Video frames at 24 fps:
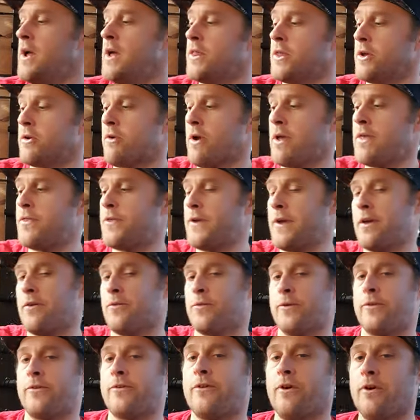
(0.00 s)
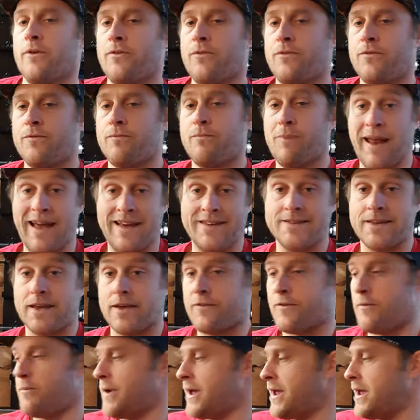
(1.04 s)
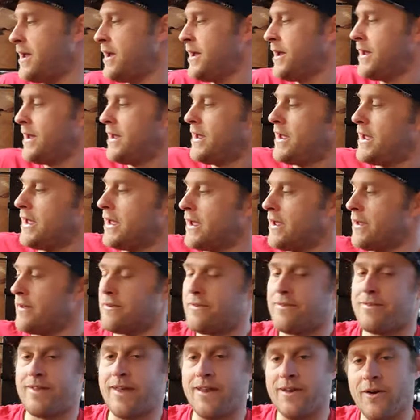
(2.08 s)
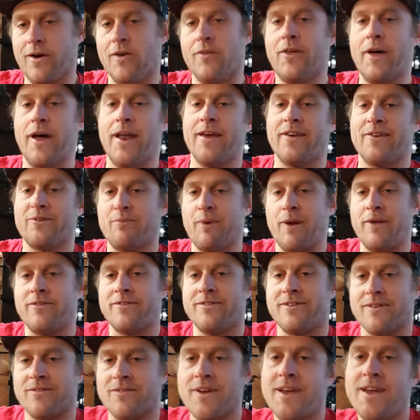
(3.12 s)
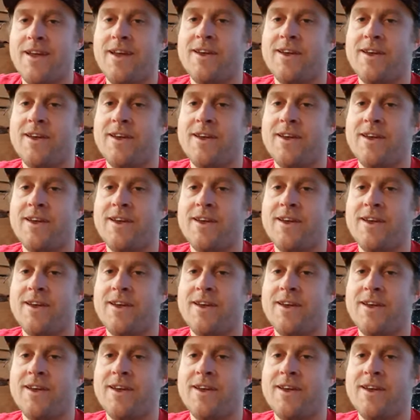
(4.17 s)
The great thing is with soft plastics for me is they're not that expensive.